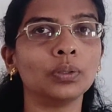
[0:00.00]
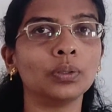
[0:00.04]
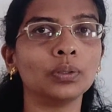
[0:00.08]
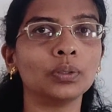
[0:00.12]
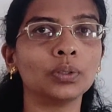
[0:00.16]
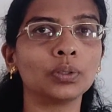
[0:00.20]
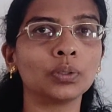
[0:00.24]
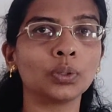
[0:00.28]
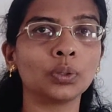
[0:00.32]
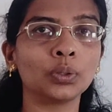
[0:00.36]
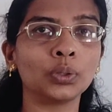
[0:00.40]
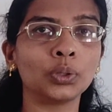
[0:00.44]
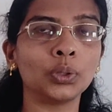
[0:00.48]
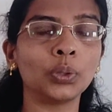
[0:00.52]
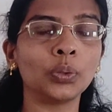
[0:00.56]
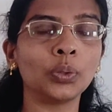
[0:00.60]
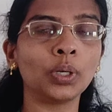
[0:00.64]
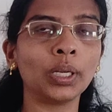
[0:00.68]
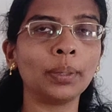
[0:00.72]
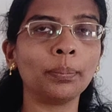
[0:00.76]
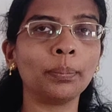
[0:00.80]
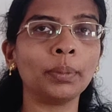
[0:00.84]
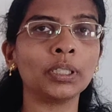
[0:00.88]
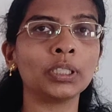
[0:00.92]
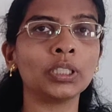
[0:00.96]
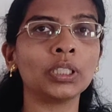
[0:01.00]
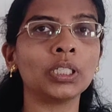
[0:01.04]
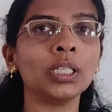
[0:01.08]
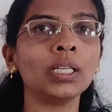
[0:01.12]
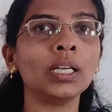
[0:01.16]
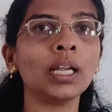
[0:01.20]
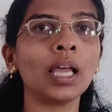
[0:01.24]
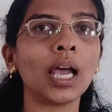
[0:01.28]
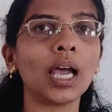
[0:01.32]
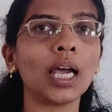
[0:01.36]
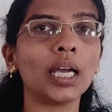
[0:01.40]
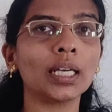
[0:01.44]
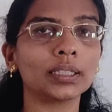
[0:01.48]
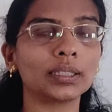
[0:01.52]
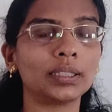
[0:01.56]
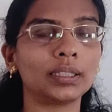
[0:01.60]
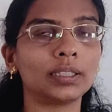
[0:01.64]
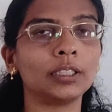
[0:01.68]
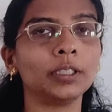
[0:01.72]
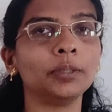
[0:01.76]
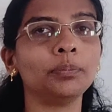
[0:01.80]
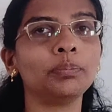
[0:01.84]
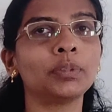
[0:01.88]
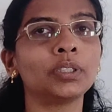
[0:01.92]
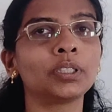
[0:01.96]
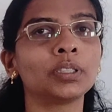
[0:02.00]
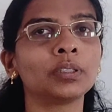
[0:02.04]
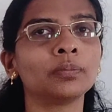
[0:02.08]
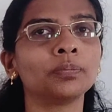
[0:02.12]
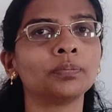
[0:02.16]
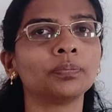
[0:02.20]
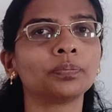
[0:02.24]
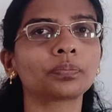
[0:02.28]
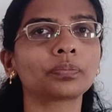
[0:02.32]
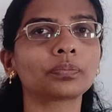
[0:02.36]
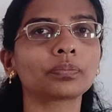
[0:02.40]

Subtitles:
So Turing machine accepts